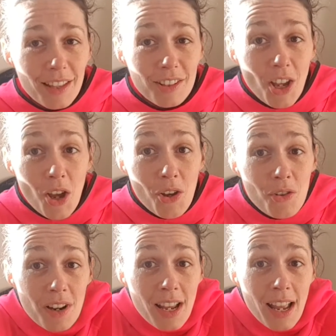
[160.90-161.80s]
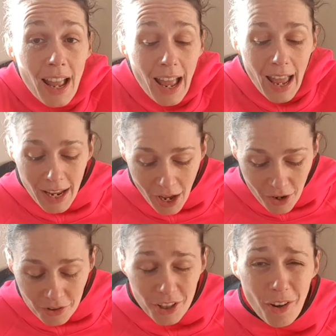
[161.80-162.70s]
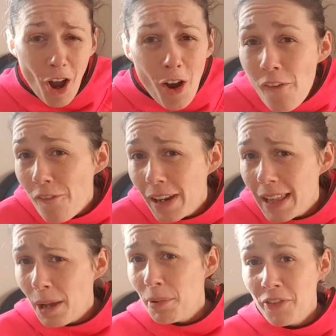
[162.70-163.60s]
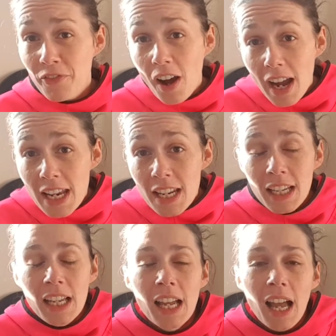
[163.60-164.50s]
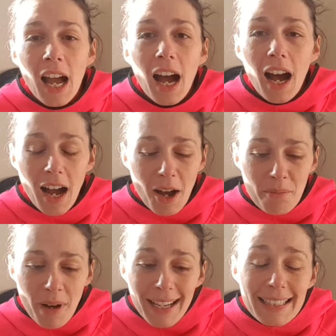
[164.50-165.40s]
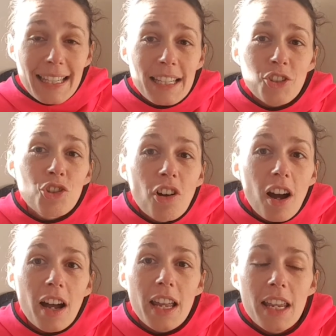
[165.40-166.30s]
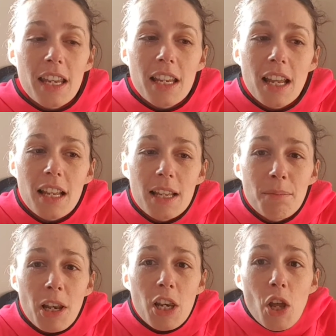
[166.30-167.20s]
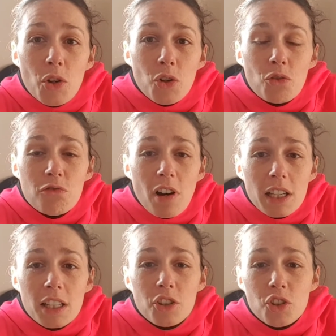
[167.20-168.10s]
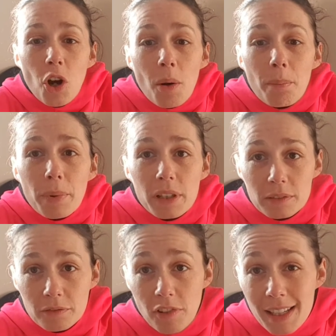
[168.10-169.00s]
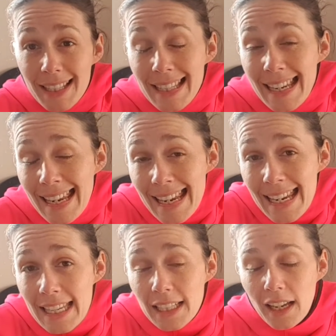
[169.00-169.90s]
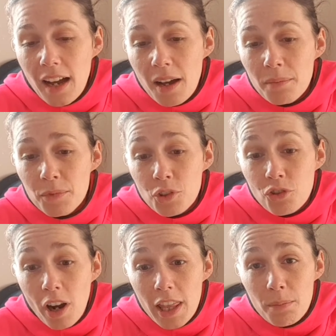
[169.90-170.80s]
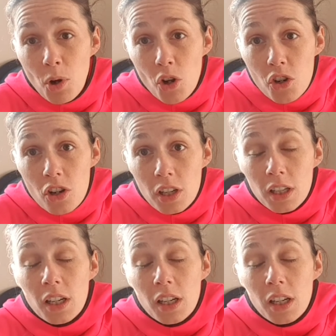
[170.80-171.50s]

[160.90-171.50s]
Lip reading: So hey ho, so hopefully they'll be fine. I did try in my local running shop, Runners Need, to try them on,